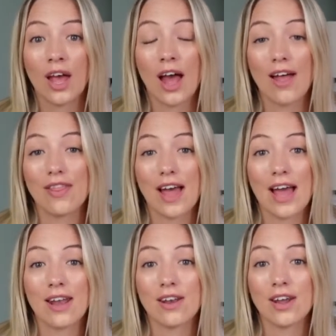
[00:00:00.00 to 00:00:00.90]
And
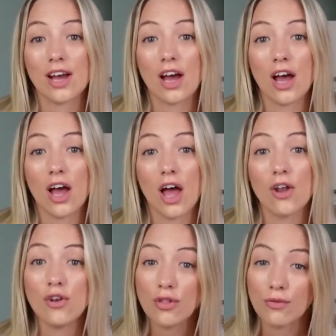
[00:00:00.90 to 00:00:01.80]
then
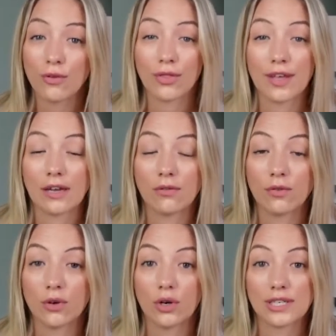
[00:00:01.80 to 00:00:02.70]
another fun thing
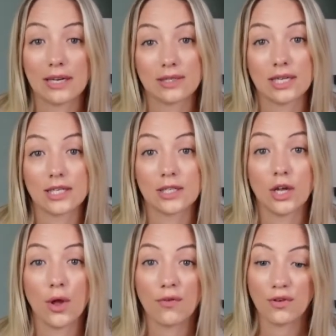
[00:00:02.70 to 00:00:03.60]
for a downstairs loo,
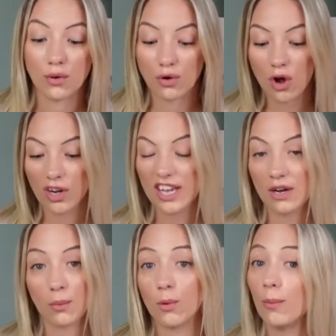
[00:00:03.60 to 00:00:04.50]
if you're not
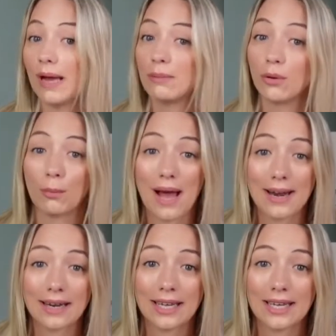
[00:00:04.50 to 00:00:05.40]
keen on wallpaper or
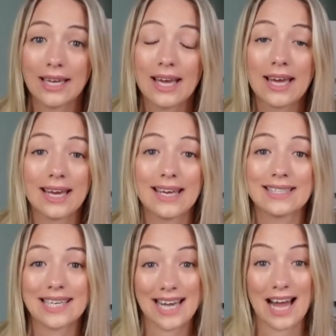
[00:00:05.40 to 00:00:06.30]
panelling,
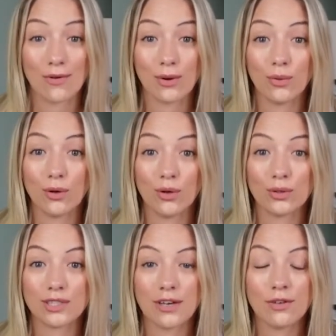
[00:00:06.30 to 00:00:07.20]
is a gallery
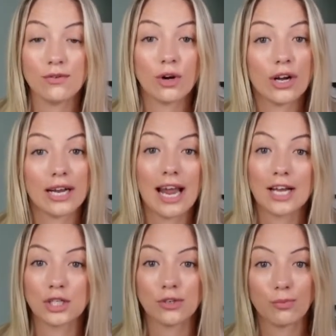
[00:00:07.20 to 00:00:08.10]
wall. So if you've got a
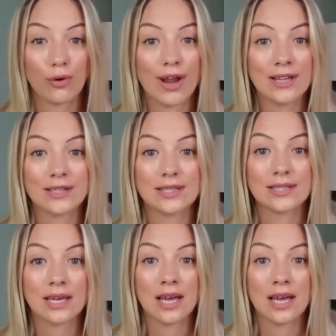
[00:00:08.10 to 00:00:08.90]
collection of prints